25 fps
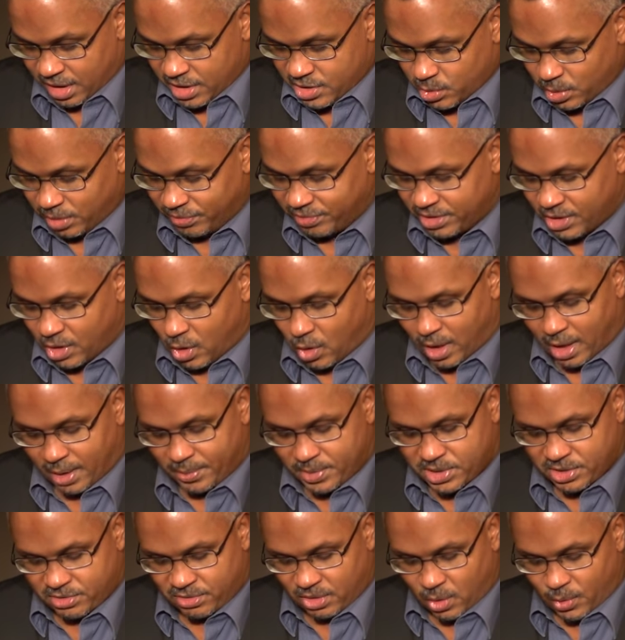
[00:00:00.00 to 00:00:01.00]
So even though I
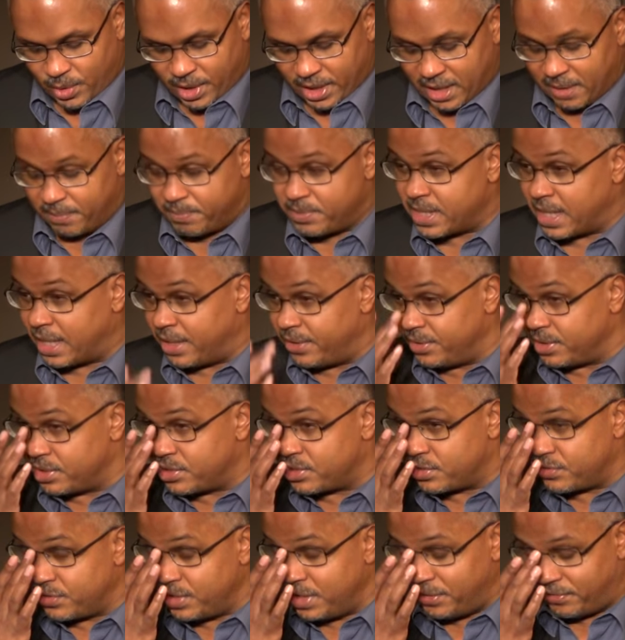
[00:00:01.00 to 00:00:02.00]
was growing up down
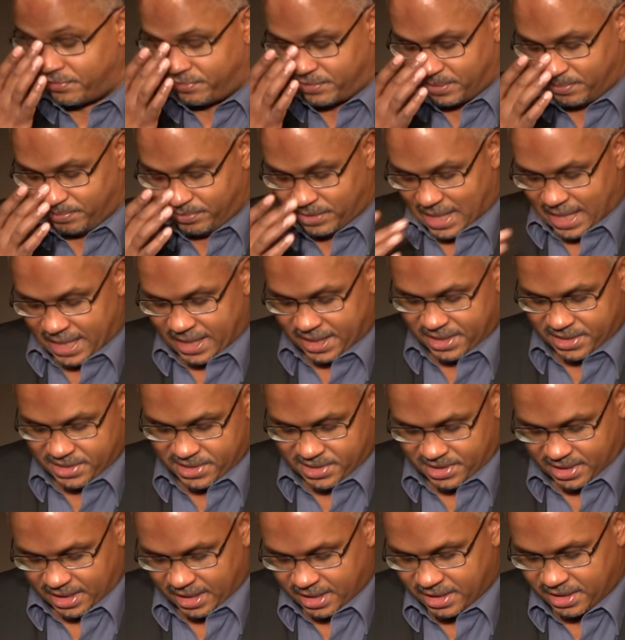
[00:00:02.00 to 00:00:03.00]
the street from Yankee
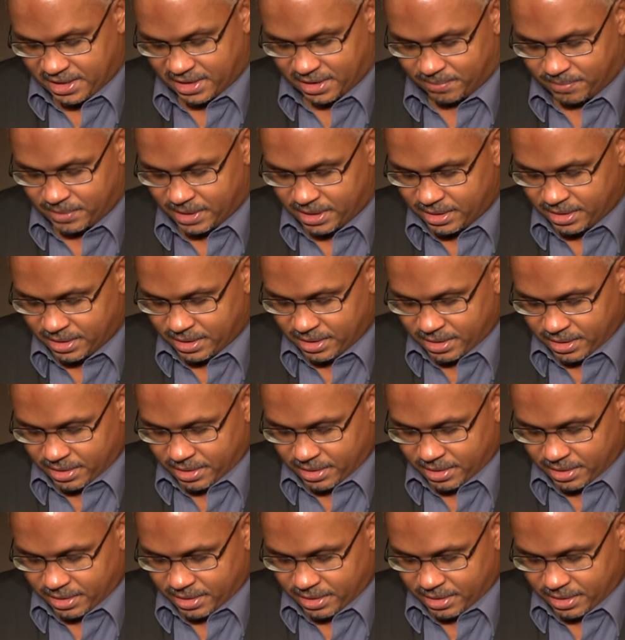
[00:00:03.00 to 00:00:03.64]
Stadium,